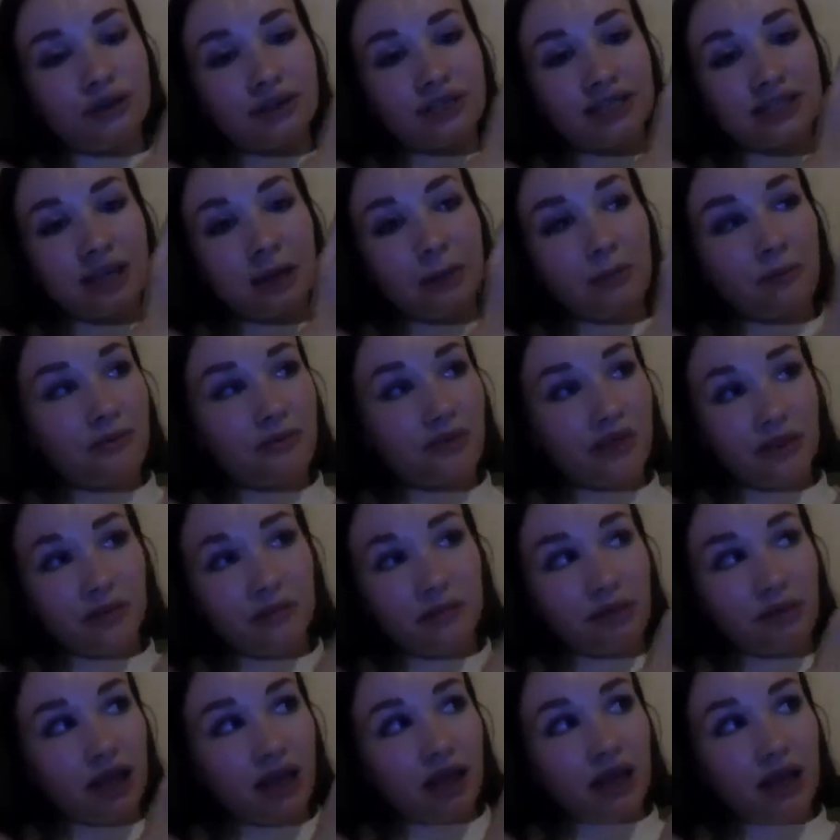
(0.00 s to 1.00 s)

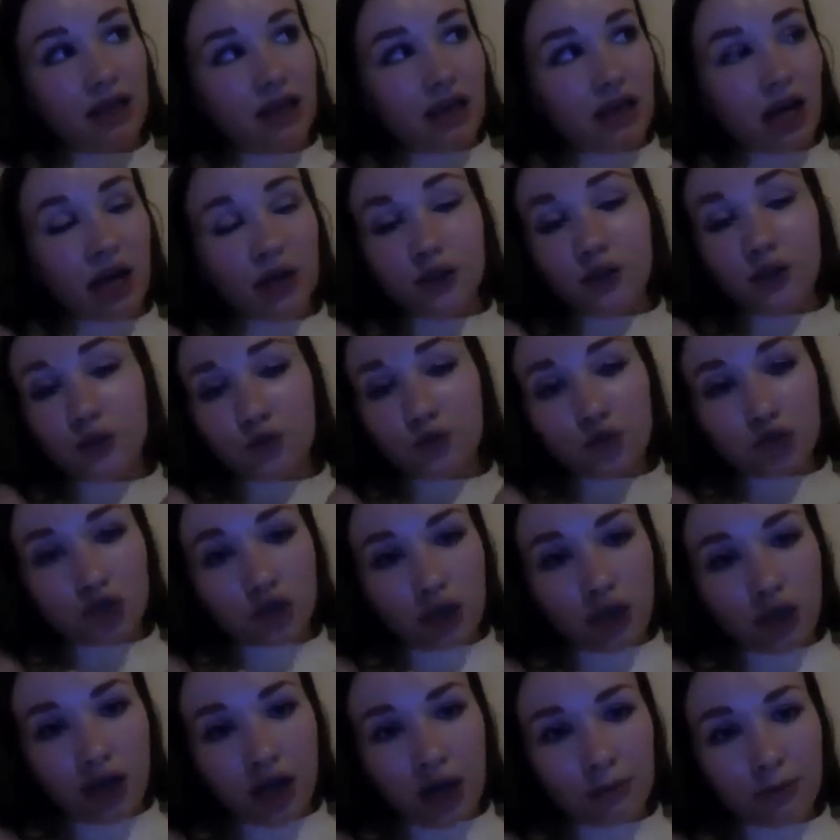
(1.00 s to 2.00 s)
something unusual
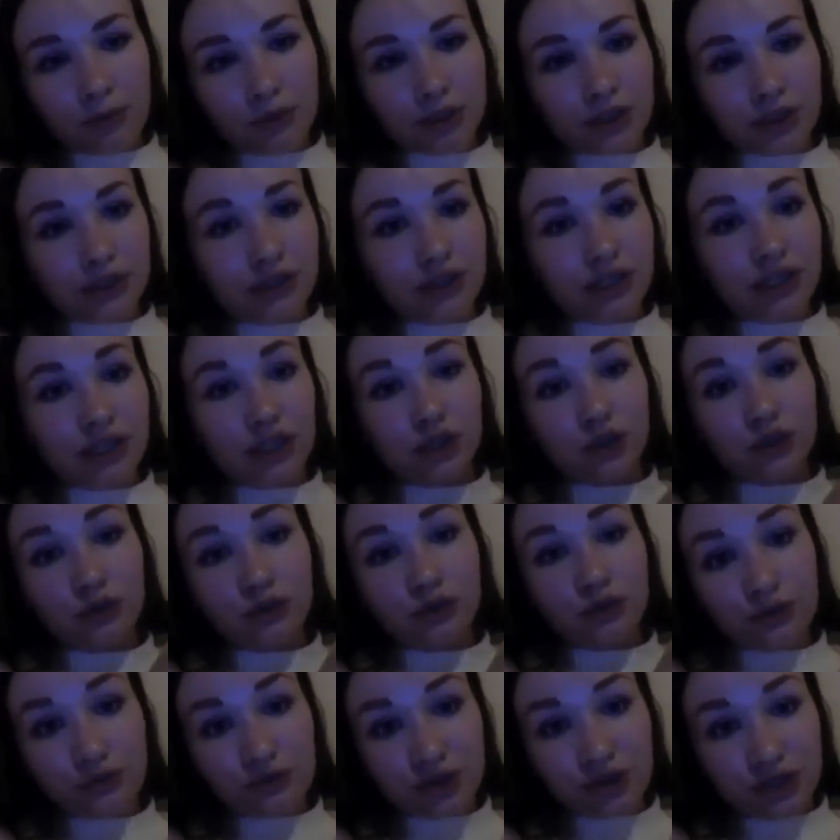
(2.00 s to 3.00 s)
happening, they're
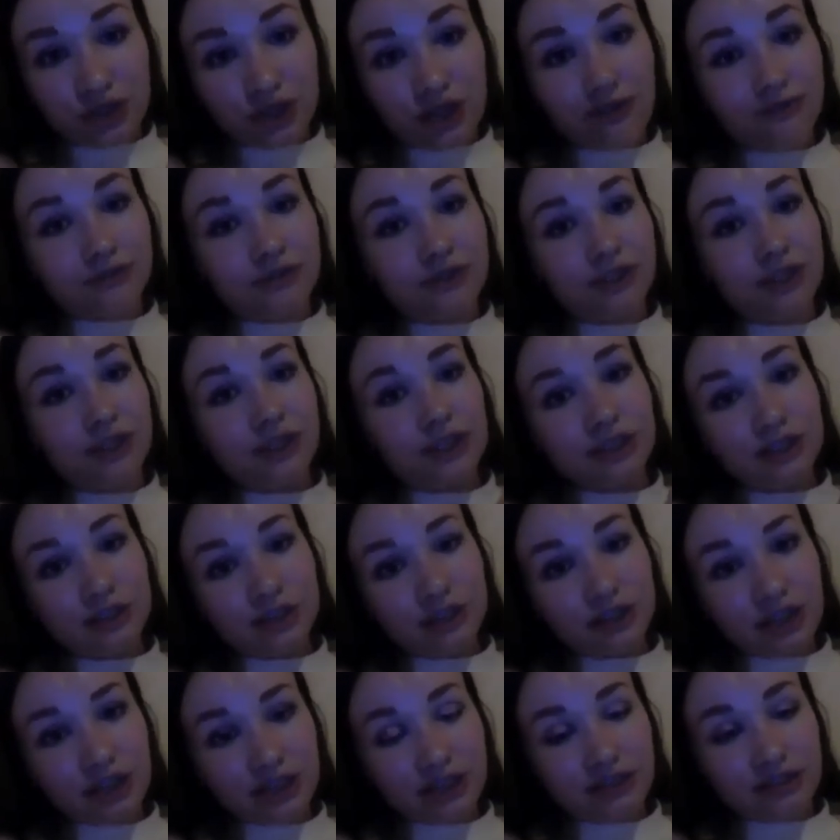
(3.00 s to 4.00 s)
short of staff, they need
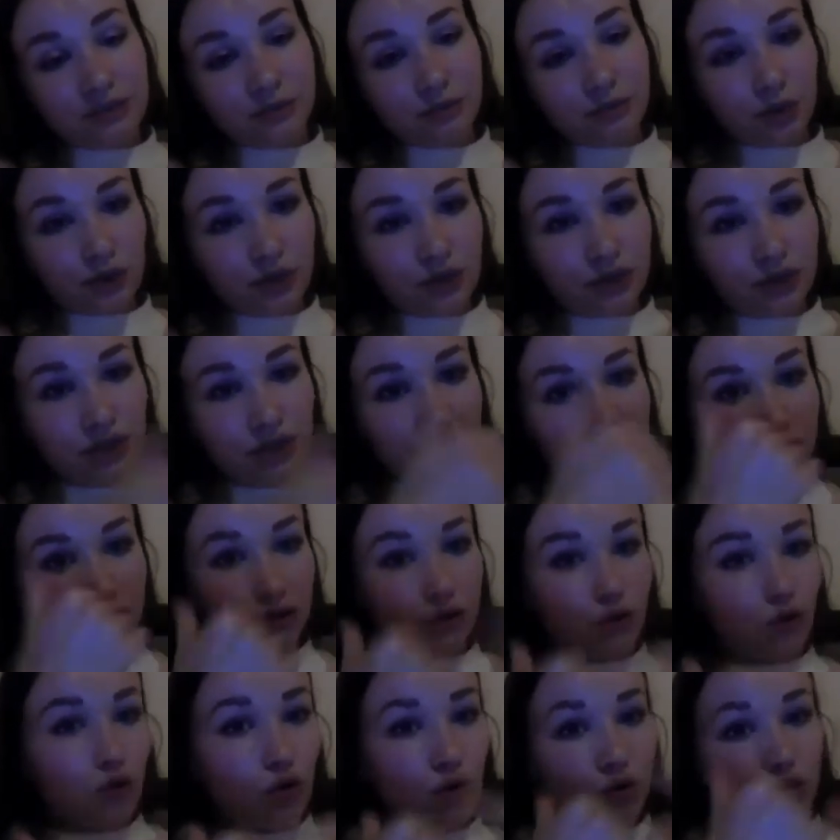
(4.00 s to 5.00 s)
an extra person, they can
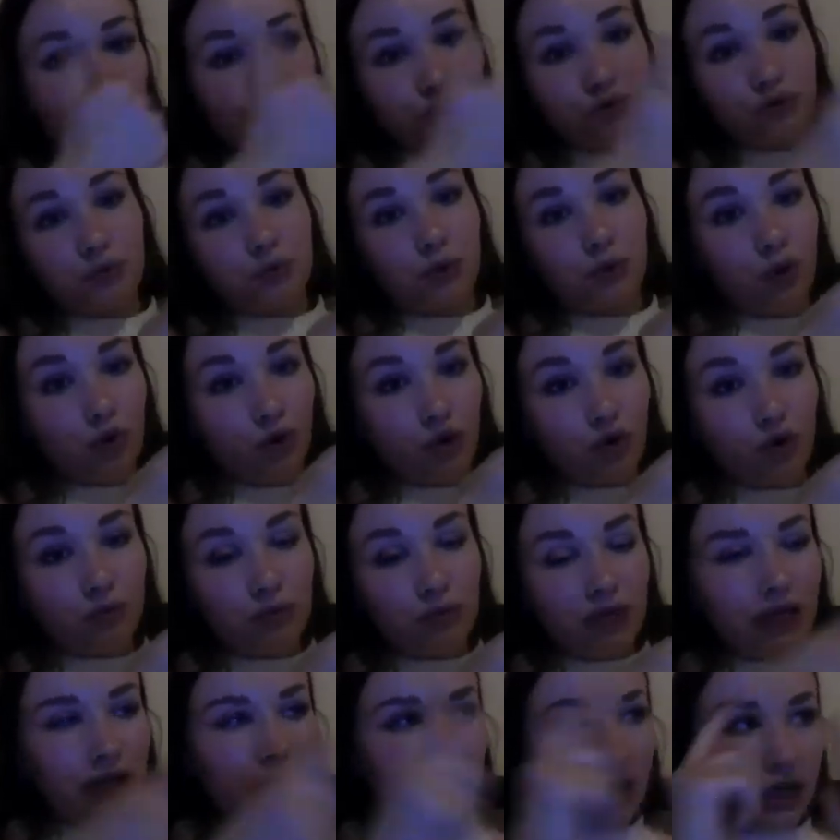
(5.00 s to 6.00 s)
call you from home
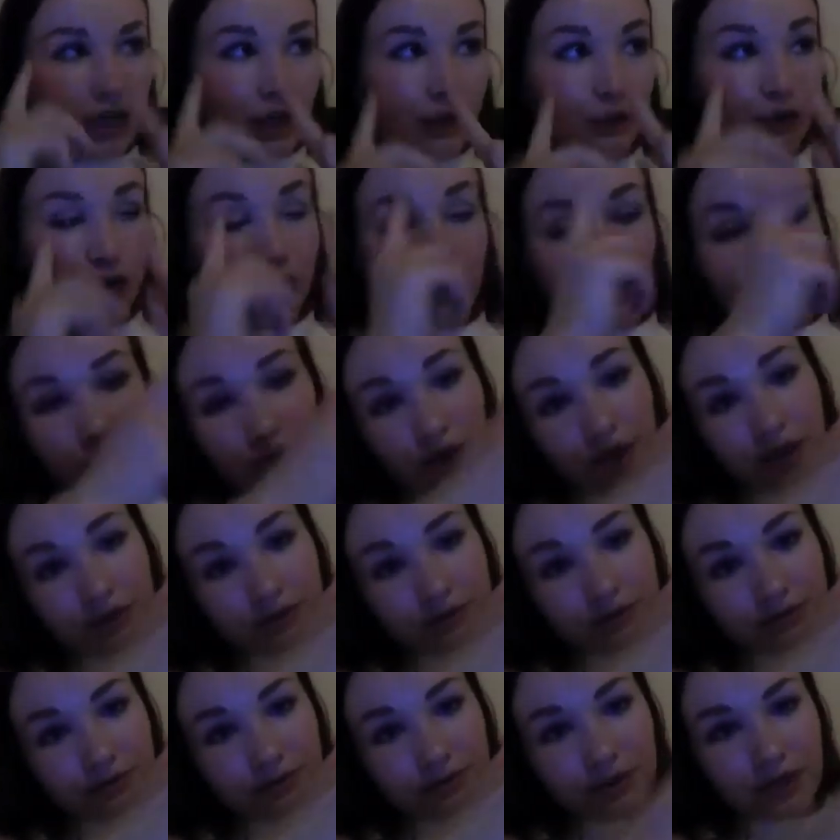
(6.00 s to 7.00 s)
and you
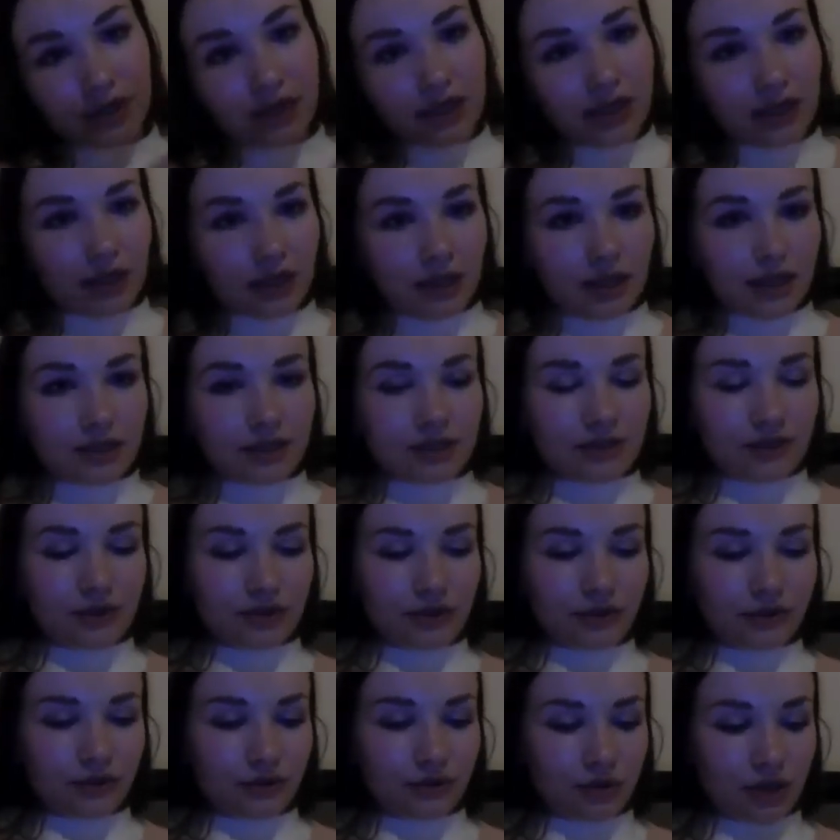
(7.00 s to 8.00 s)
arrive.
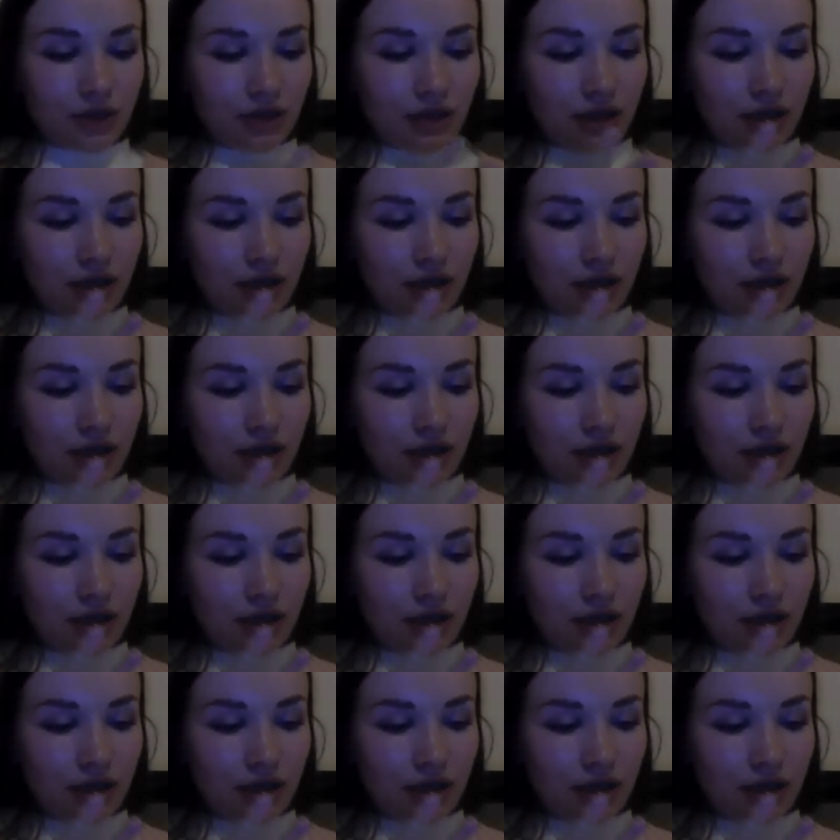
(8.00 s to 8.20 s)
So